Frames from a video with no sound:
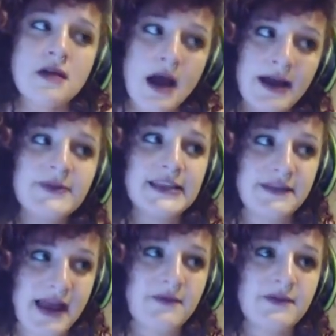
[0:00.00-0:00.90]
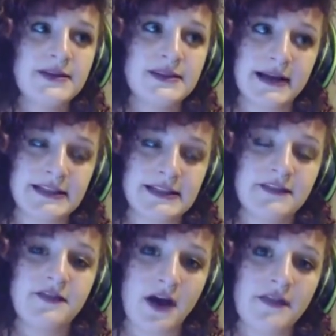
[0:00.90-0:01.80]
I would say that was the
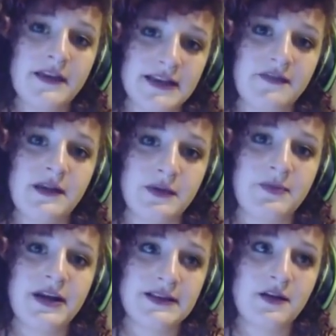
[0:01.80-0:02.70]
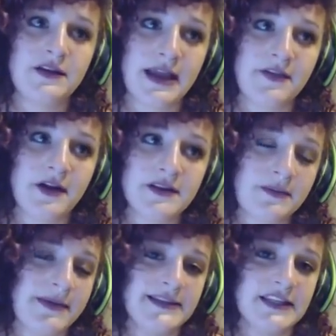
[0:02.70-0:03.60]
collective thought that definitely would bring us all together. It's
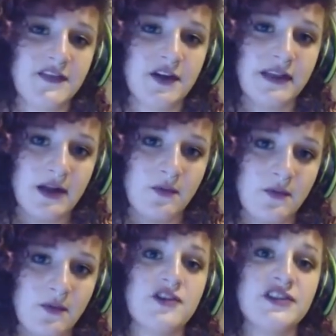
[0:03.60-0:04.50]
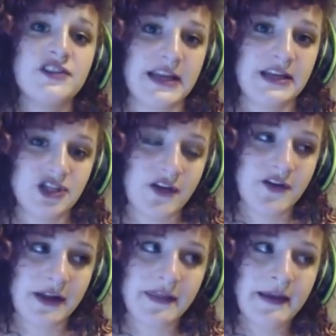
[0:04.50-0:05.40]
what makes us feel like we understand each
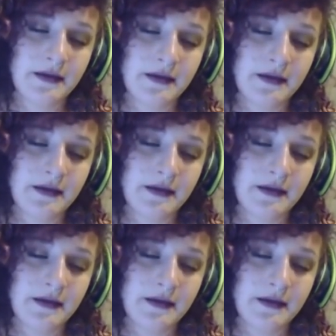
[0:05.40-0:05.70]
other. I think.